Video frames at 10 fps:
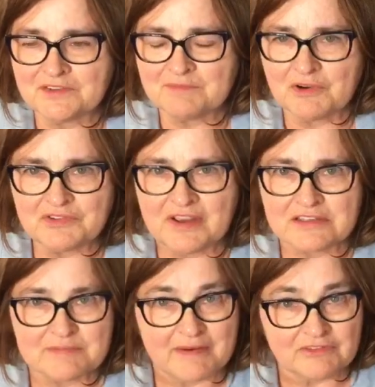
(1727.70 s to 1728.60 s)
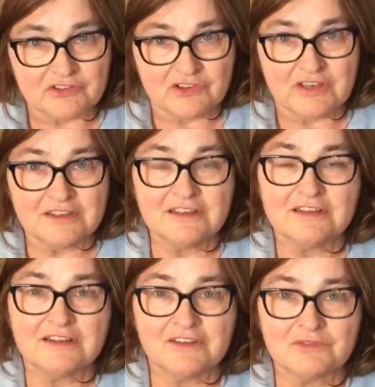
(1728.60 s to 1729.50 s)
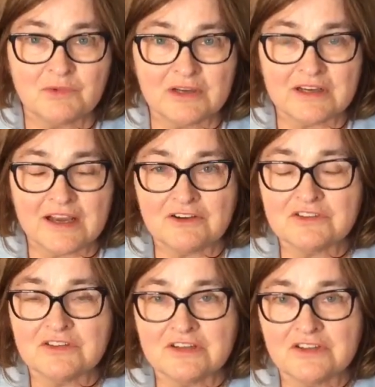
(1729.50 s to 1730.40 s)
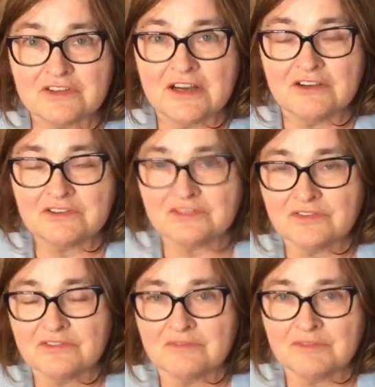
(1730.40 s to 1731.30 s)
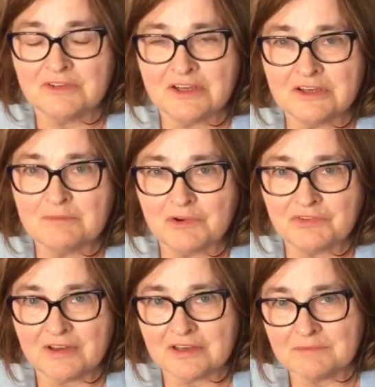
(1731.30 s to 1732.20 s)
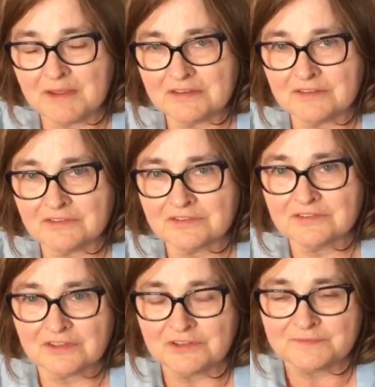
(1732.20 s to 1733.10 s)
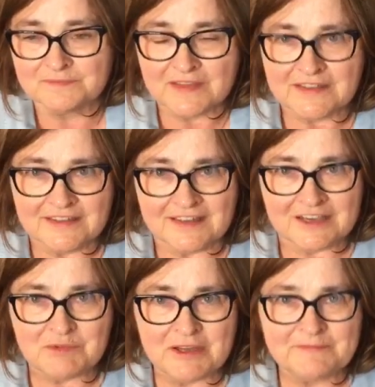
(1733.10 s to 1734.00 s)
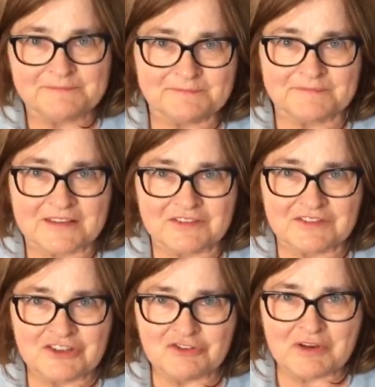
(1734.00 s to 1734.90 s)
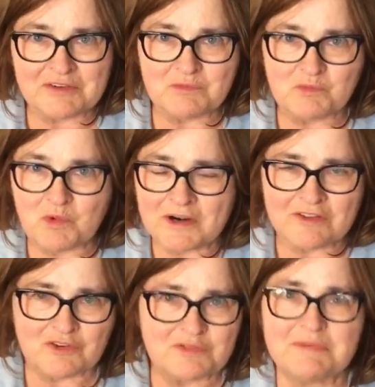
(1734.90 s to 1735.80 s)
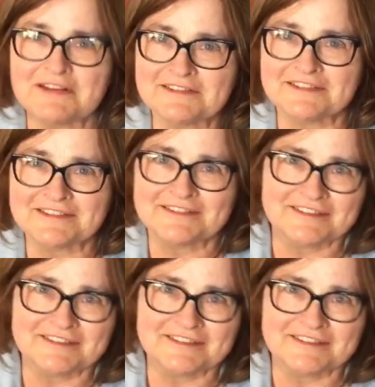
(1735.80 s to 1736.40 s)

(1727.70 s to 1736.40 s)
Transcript: is Mosaics by Virgin is one account, and the other account is Knitting Mosaic Madness. So anyway, see you in one of those places.